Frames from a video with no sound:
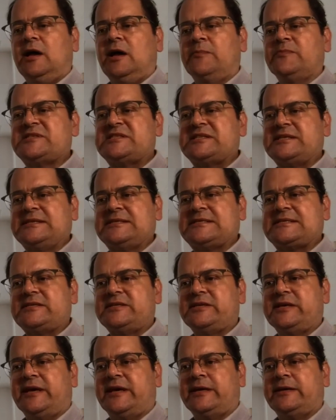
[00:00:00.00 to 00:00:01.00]
Since
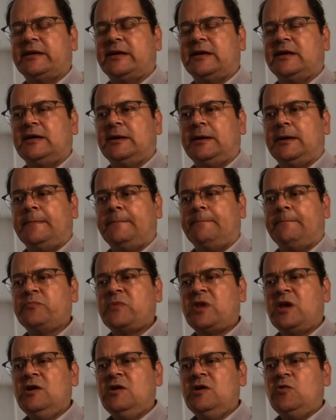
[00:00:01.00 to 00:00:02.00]
then,
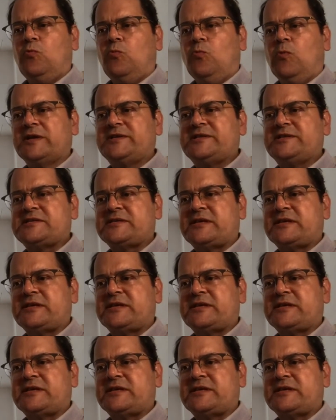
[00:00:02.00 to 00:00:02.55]
what